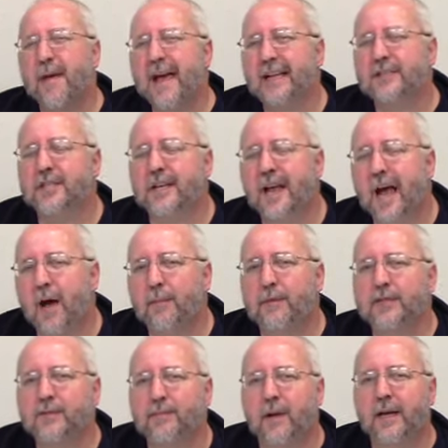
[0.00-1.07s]
imagine how
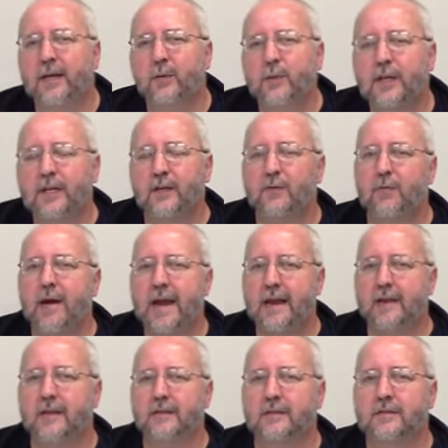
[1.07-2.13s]
much money we can
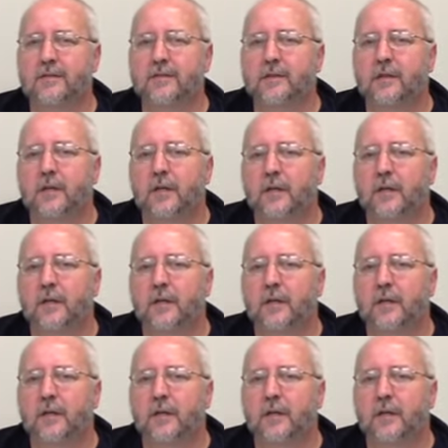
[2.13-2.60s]
raise